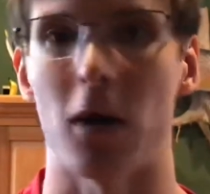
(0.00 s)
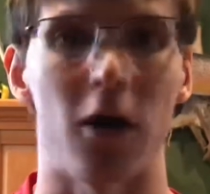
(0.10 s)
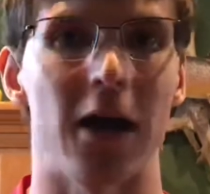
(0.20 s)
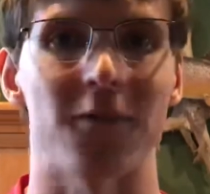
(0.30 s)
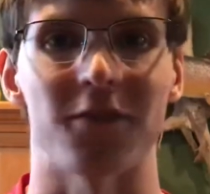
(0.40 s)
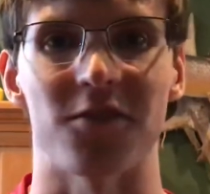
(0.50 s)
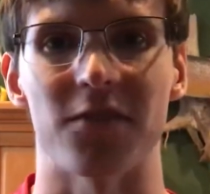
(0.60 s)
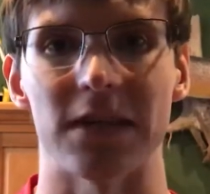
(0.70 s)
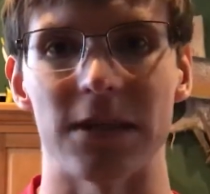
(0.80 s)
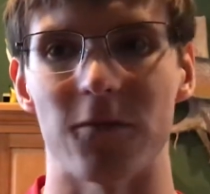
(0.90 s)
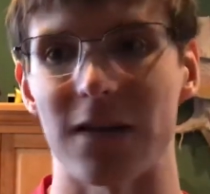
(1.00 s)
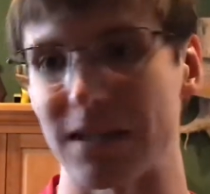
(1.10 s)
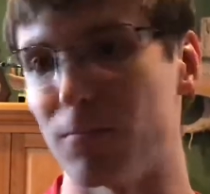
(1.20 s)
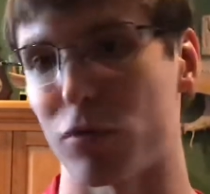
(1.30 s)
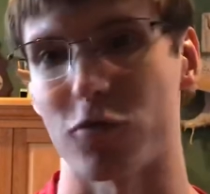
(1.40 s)
I'll have to see if I
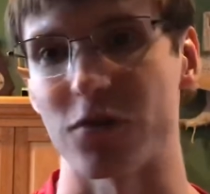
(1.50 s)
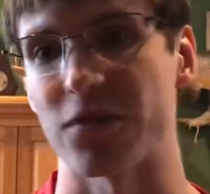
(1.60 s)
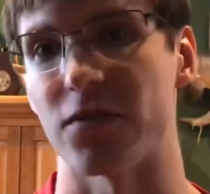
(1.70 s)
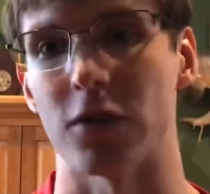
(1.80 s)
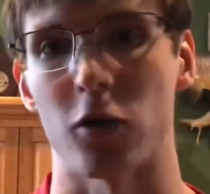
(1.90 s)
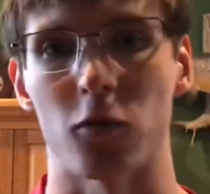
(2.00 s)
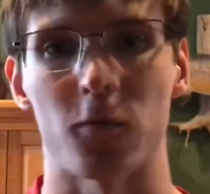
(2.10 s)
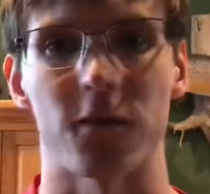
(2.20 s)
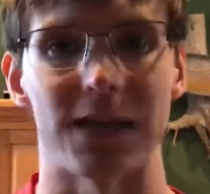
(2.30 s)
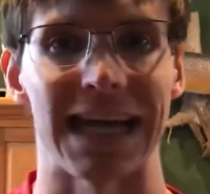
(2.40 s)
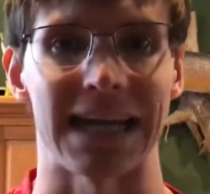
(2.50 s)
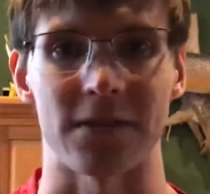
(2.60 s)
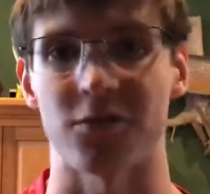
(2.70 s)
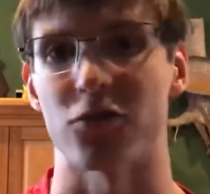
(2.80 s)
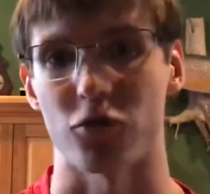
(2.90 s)
can purchase another
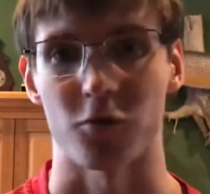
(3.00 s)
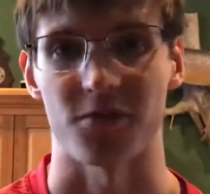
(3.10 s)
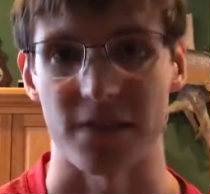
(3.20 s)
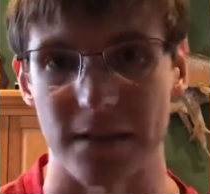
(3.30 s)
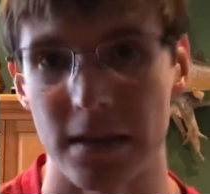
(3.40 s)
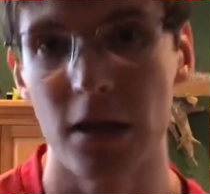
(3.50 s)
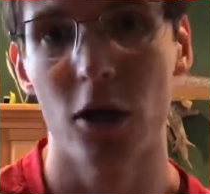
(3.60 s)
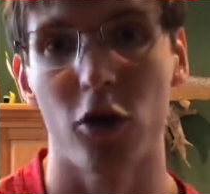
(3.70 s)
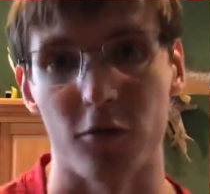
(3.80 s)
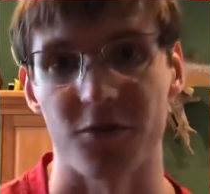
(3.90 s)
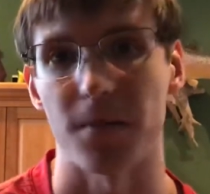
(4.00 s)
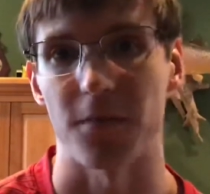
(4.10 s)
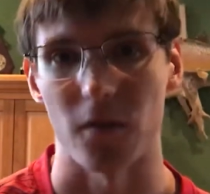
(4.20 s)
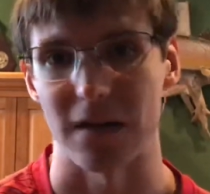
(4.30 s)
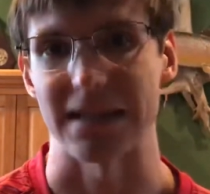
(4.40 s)
Fanatics jersey or
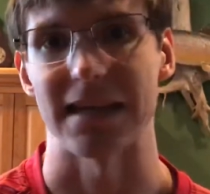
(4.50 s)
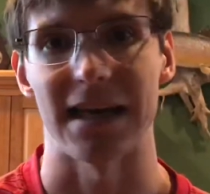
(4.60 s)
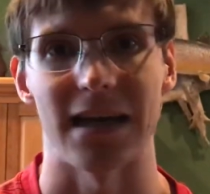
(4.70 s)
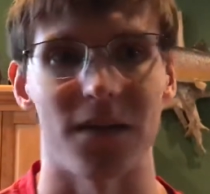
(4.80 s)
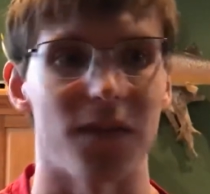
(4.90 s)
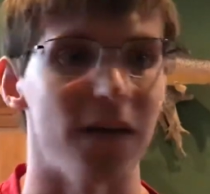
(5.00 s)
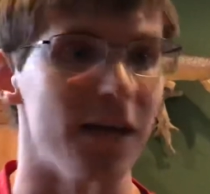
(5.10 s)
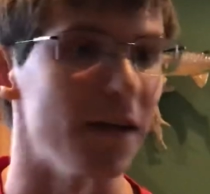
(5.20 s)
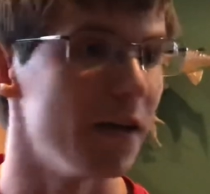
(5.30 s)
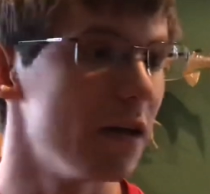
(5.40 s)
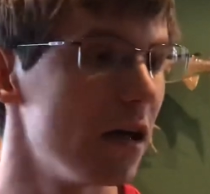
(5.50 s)
something like that. Then